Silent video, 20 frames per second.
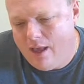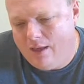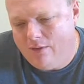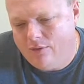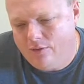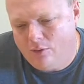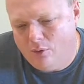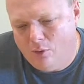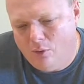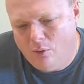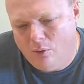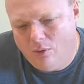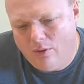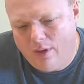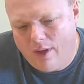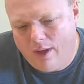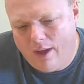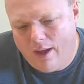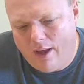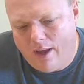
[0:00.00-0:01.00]
And so,
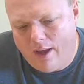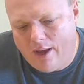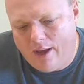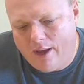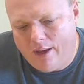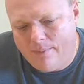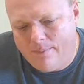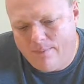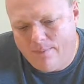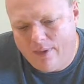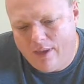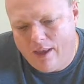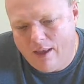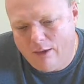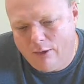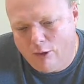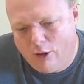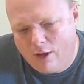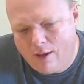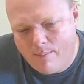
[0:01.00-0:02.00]

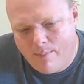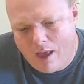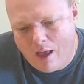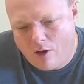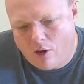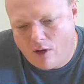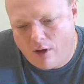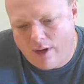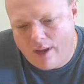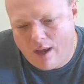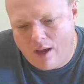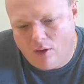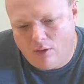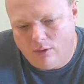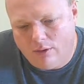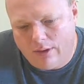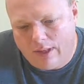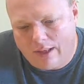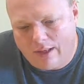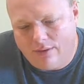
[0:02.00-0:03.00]
looking back on it now,
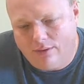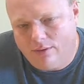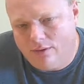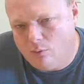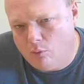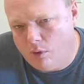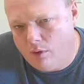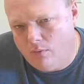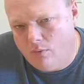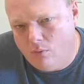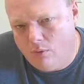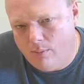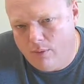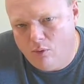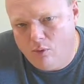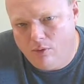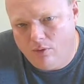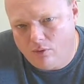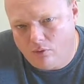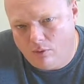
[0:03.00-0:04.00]
like I said, we've been
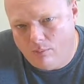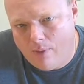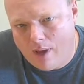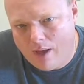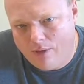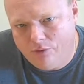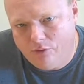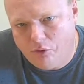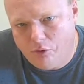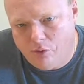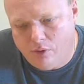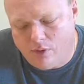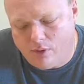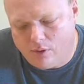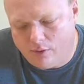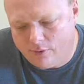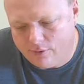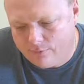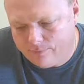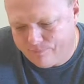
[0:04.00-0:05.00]
doing this for about 2
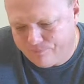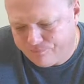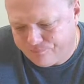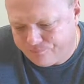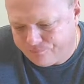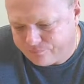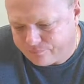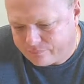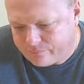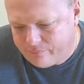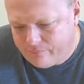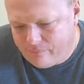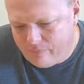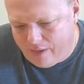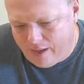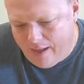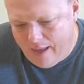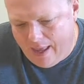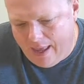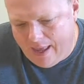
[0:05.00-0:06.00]
years.
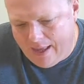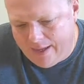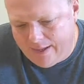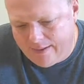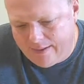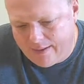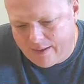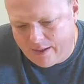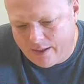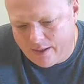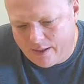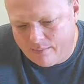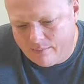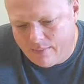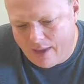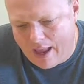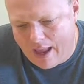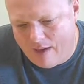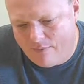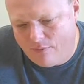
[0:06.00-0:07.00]
And
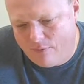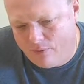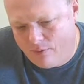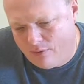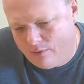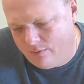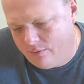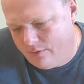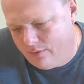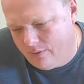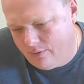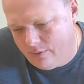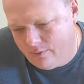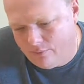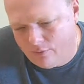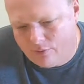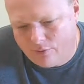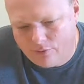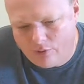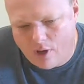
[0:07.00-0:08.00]
after the
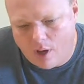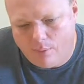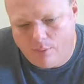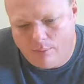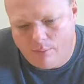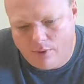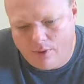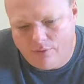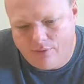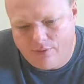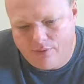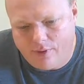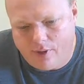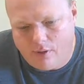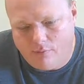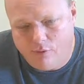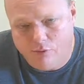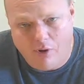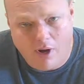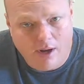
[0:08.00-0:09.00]
first couple months
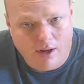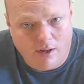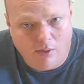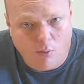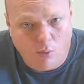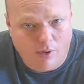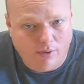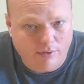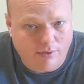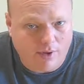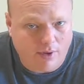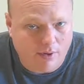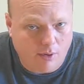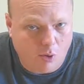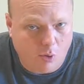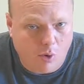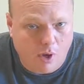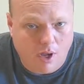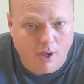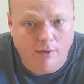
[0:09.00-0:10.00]
of training, we decided to
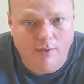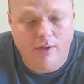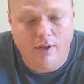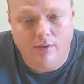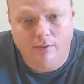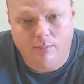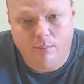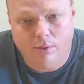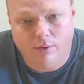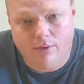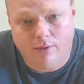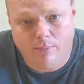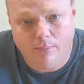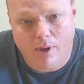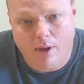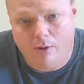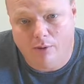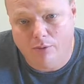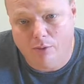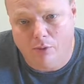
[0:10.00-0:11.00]
go out and put the
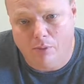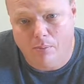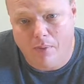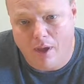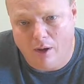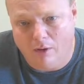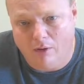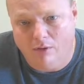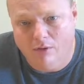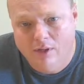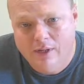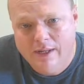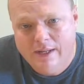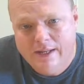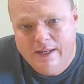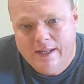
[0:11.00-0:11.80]
pedal to the metal